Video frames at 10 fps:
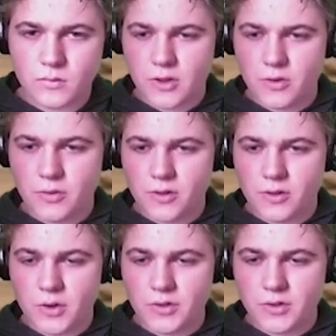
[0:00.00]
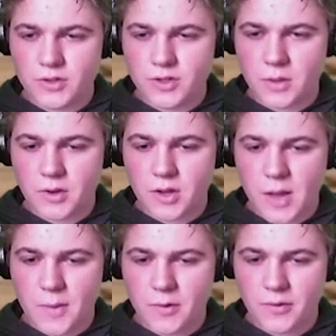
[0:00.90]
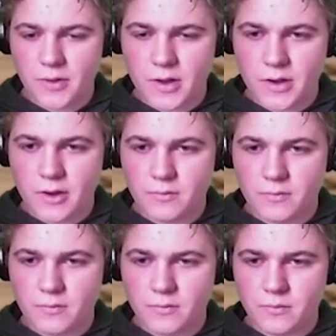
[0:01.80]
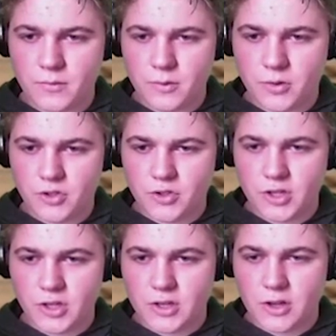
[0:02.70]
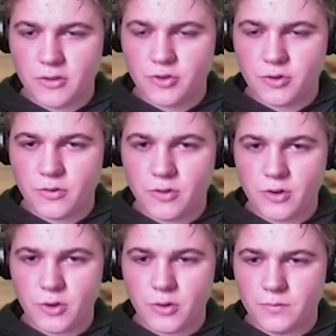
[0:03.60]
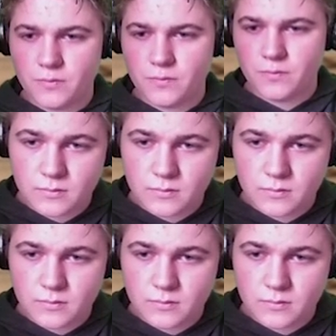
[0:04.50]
Although the Lotus is still able to hop over that now, which he does choose to do.